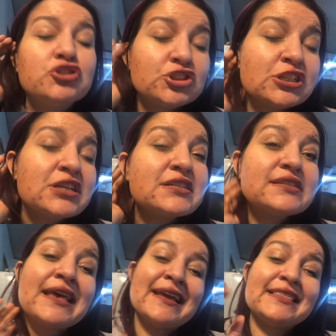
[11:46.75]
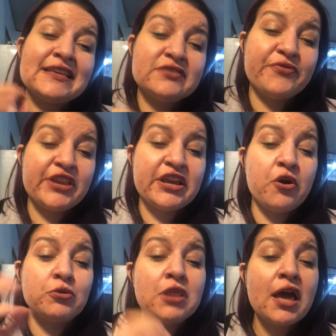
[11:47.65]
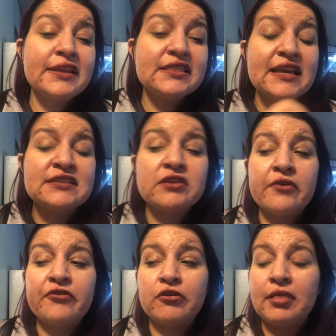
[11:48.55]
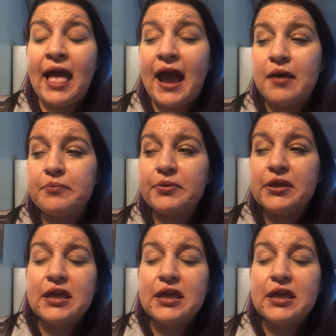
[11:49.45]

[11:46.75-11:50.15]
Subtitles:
Just like this video, a lot of things overlap.